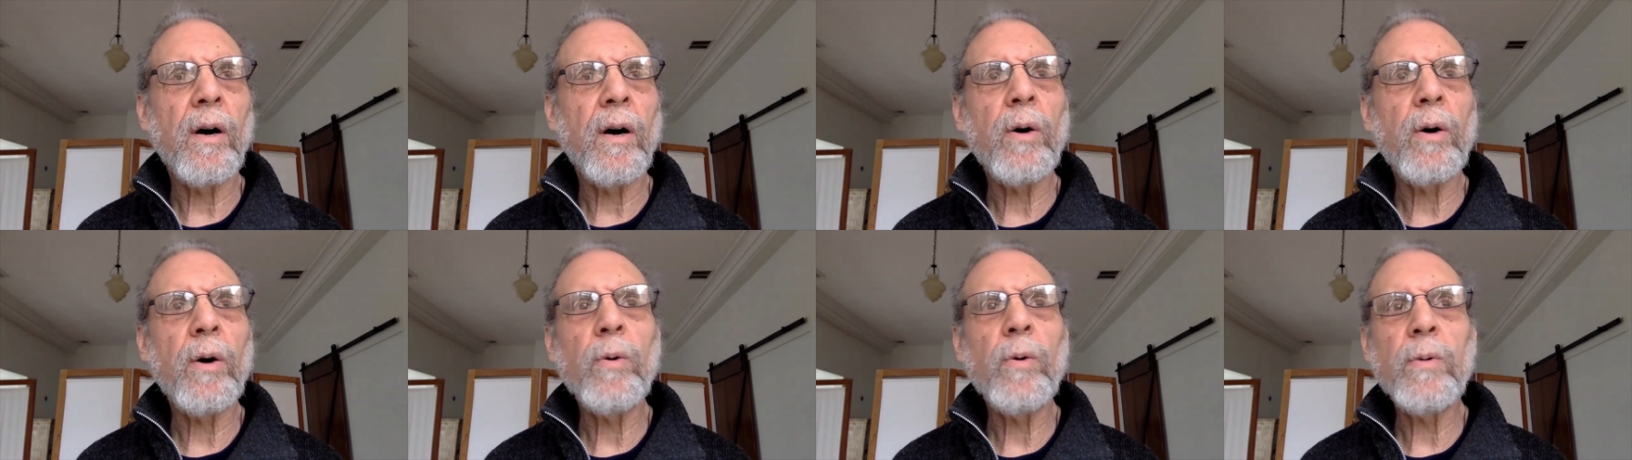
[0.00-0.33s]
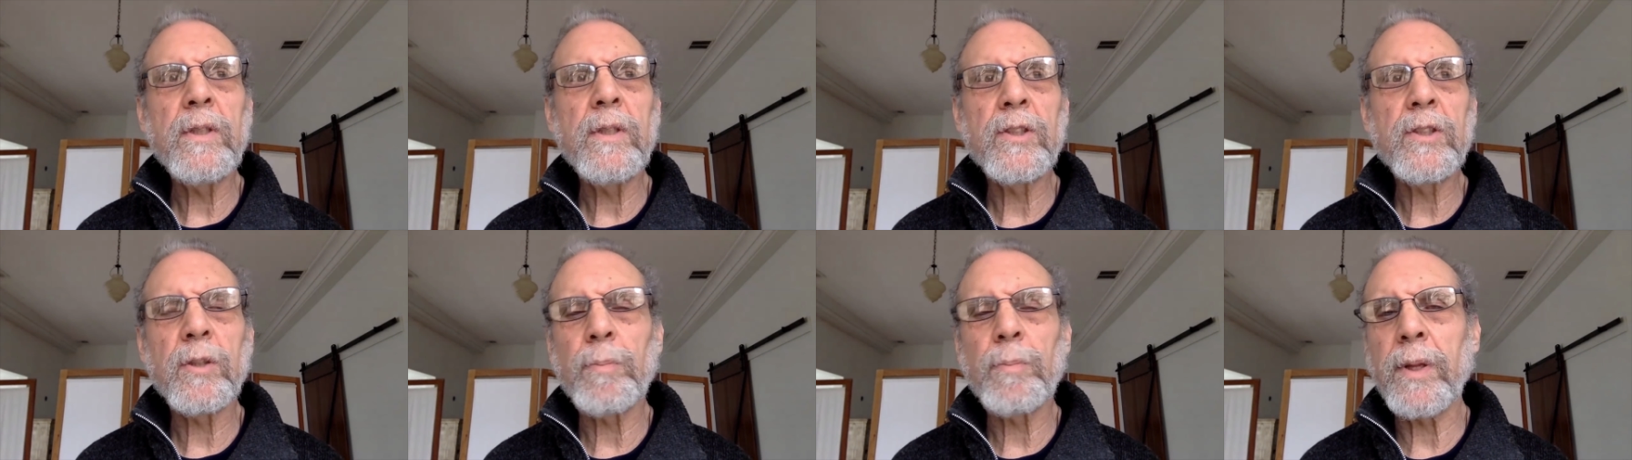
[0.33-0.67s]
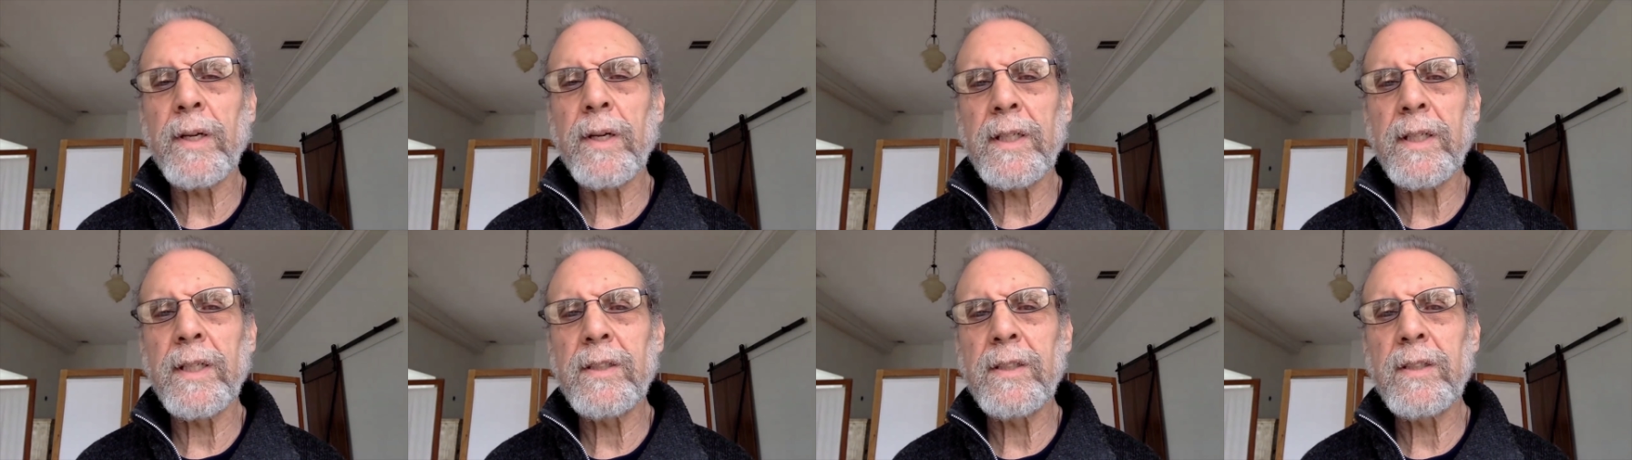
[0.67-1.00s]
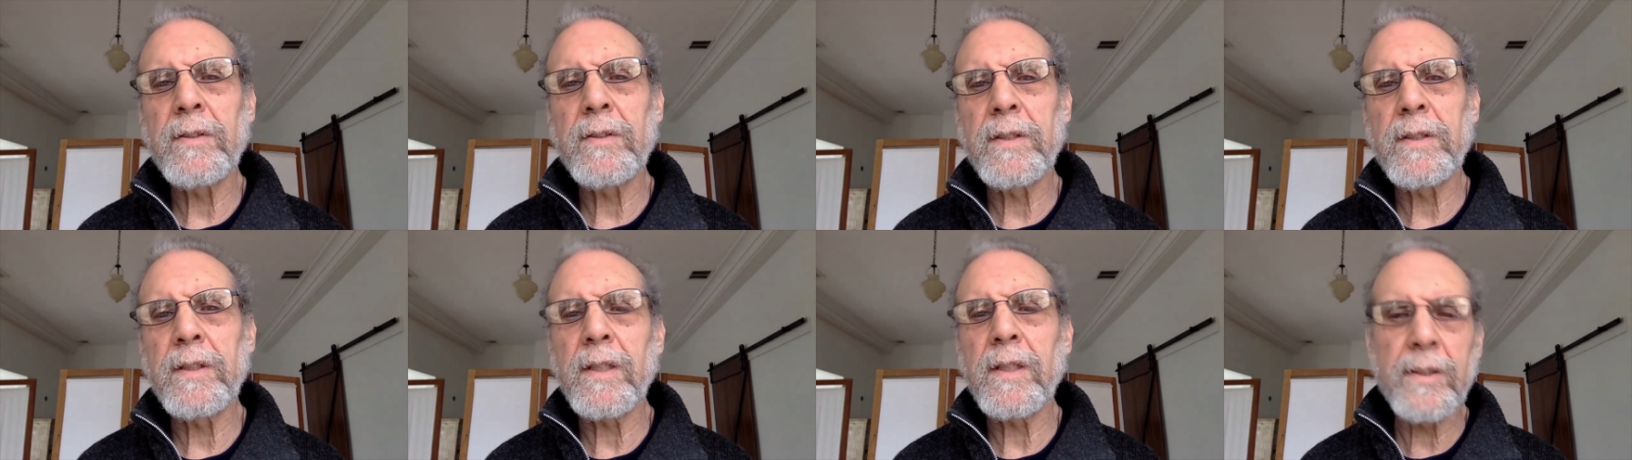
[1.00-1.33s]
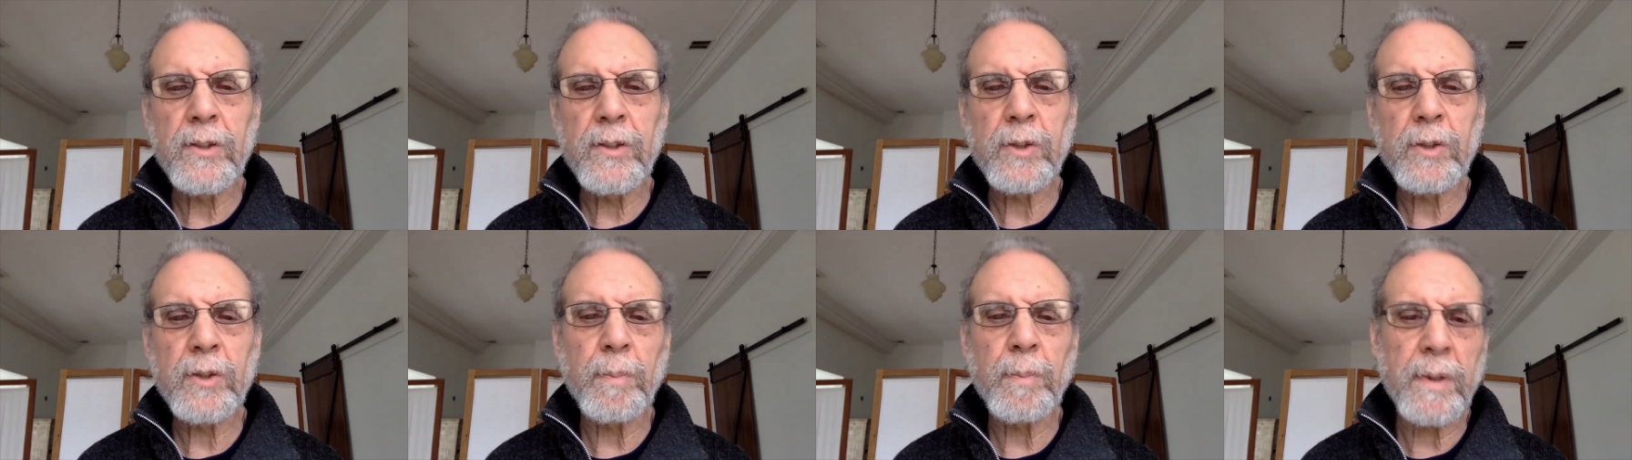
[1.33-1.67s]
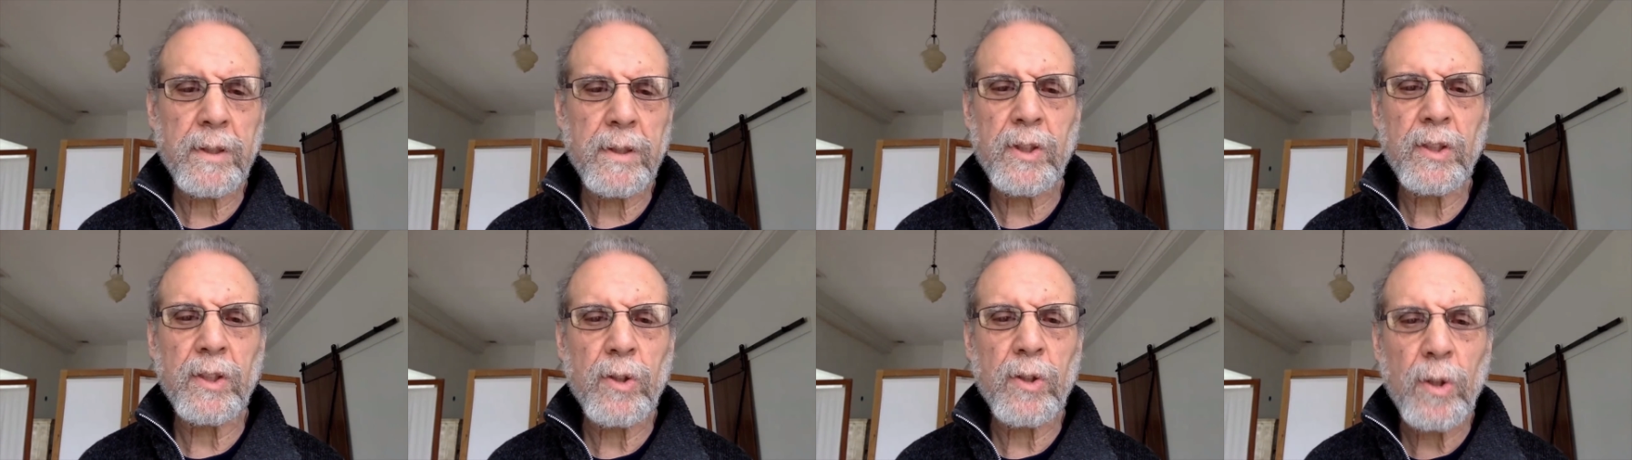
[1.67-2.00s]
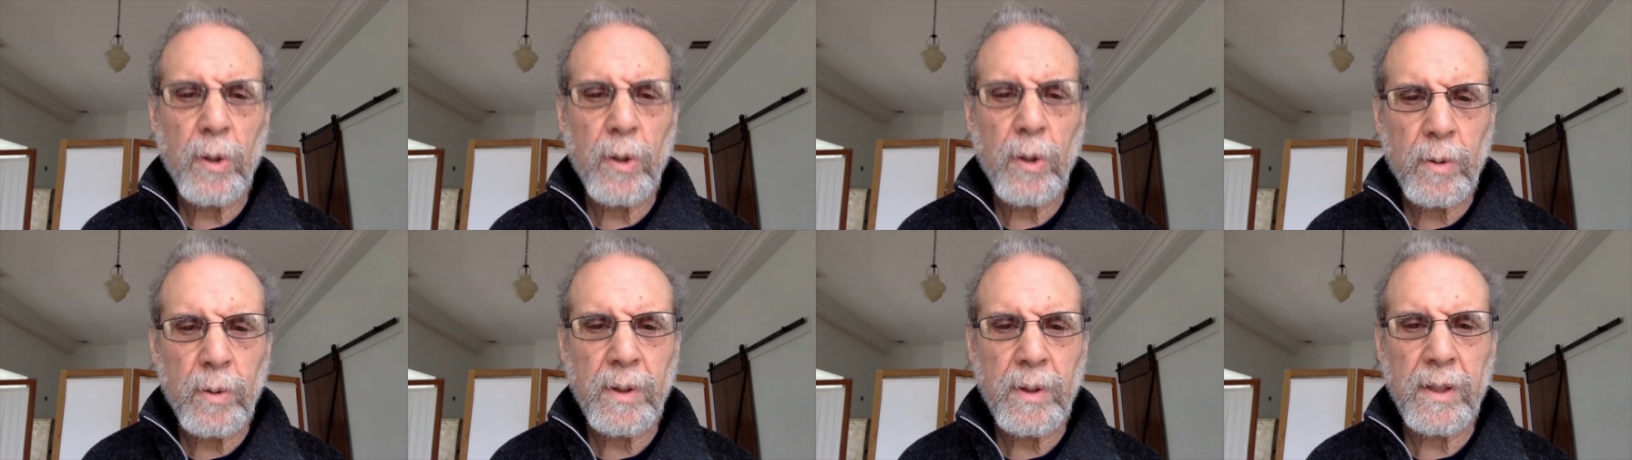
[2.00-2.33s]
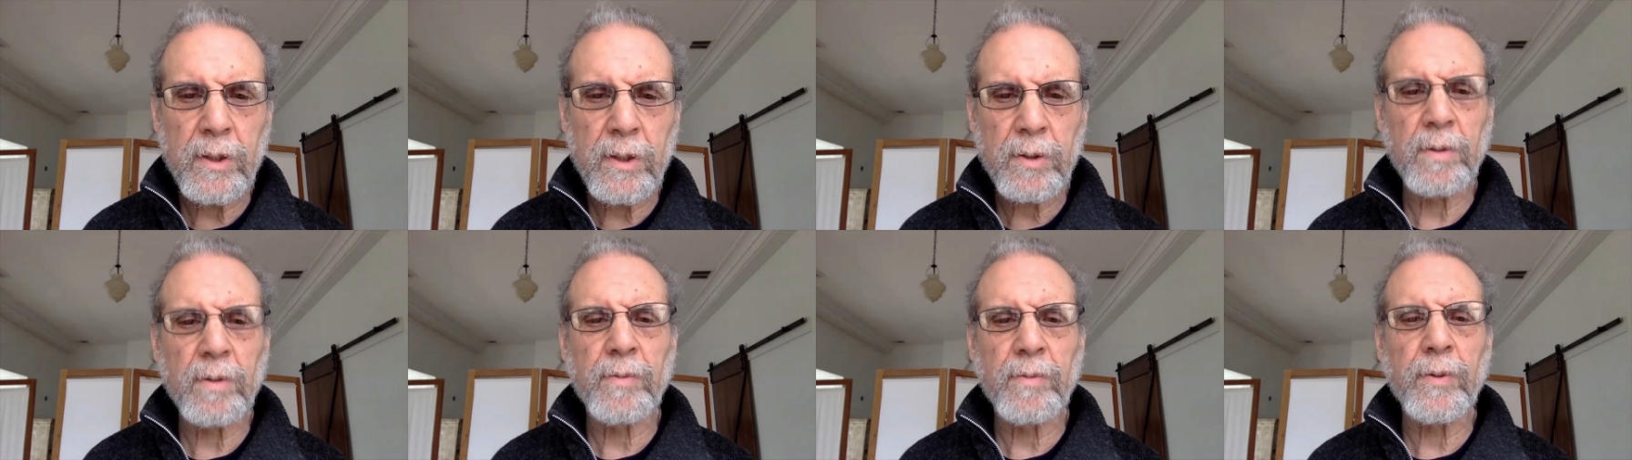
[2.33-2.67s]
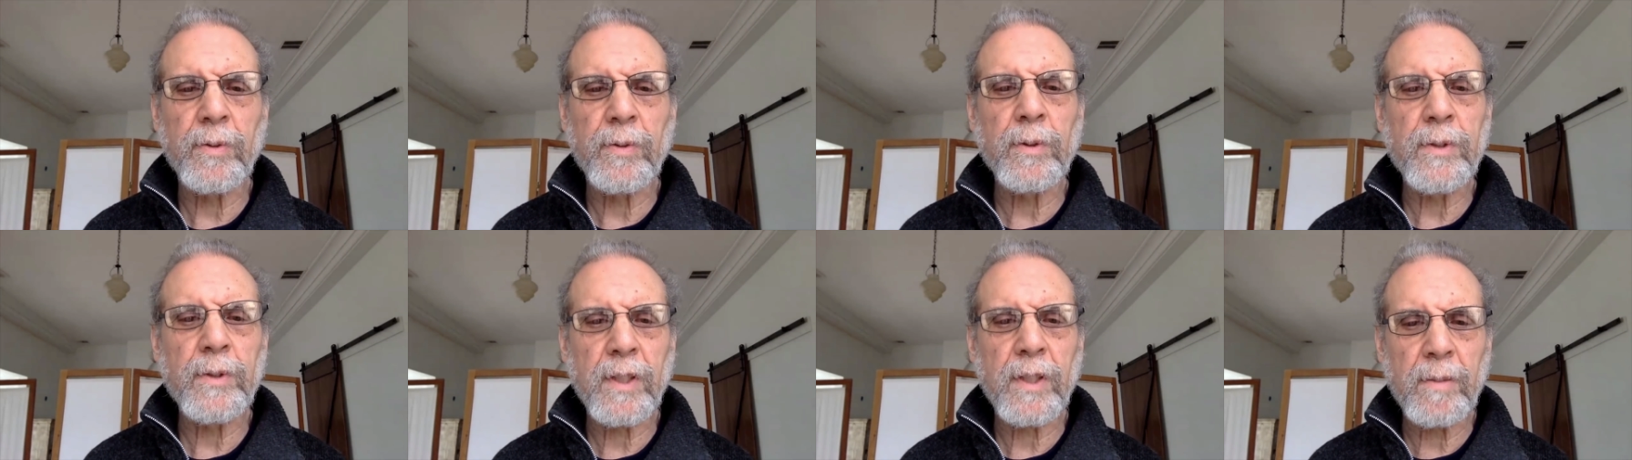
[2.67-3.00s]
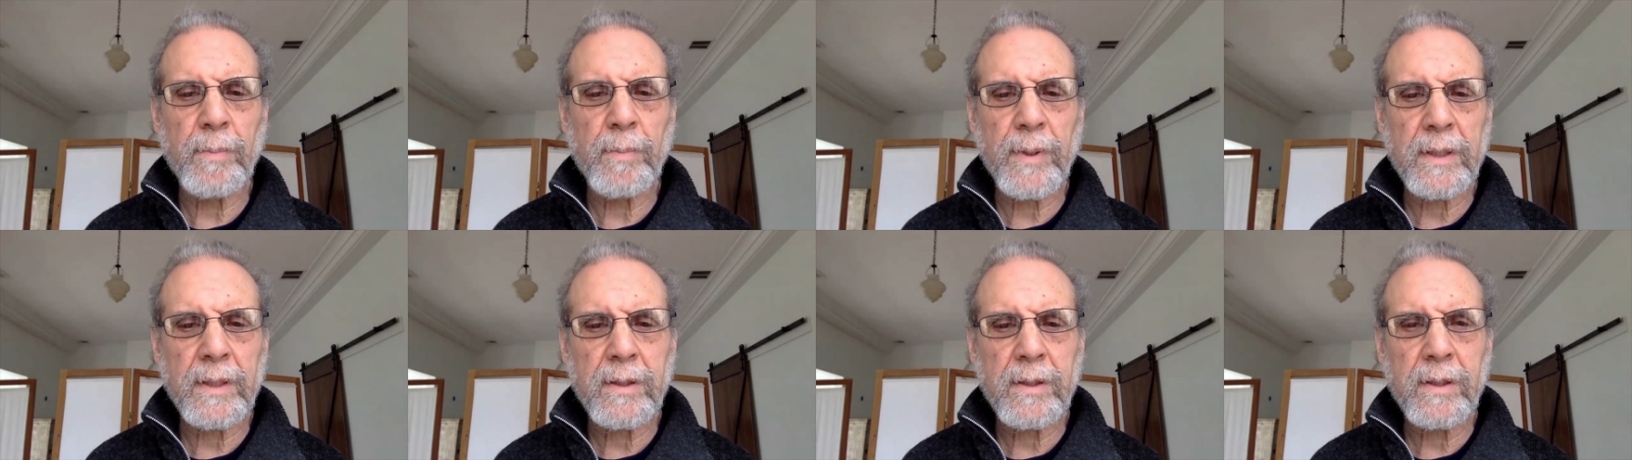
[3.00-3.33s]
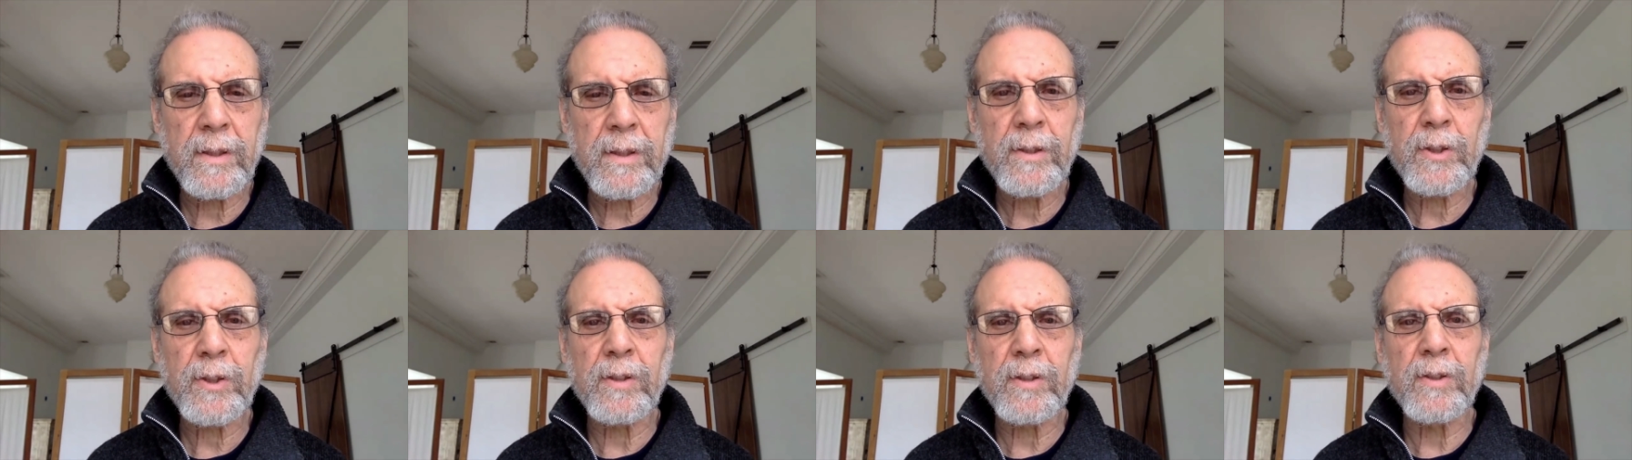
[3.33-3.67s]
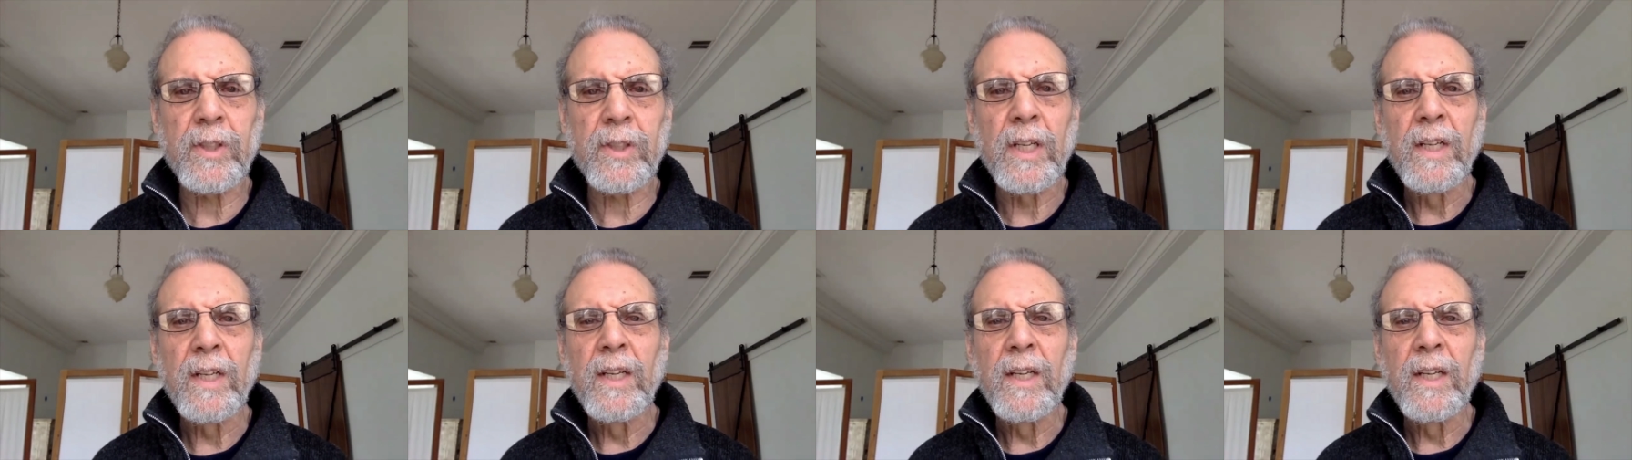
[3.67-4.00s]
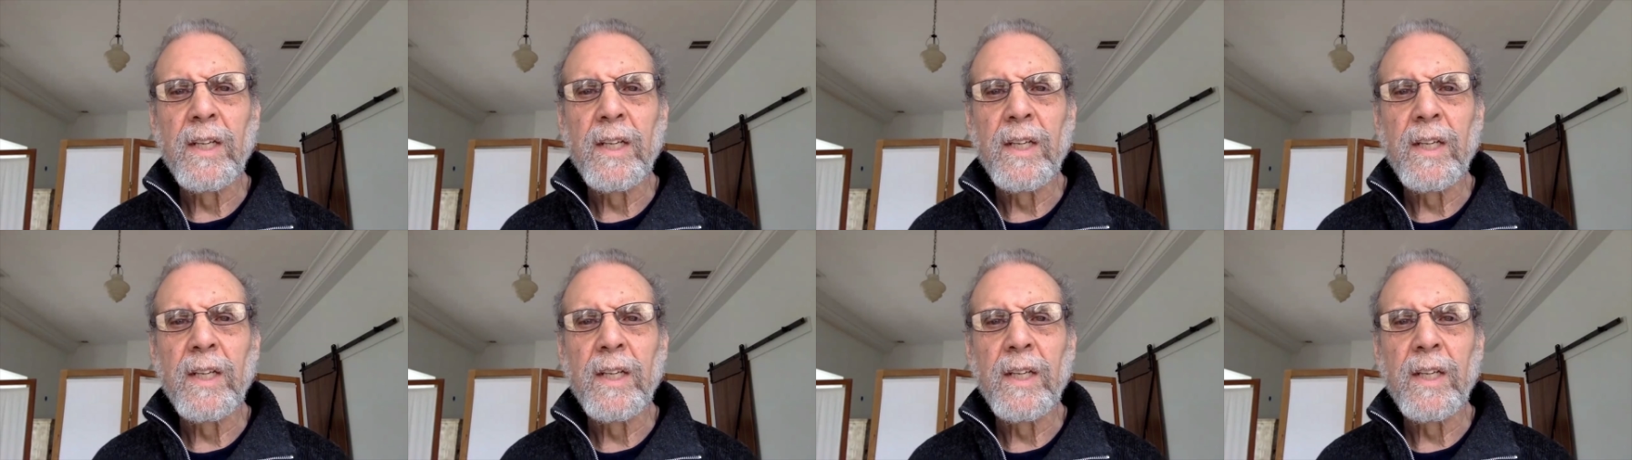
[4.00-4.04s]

always applied to the nuns, monks, and yogis who are full-time practitioners.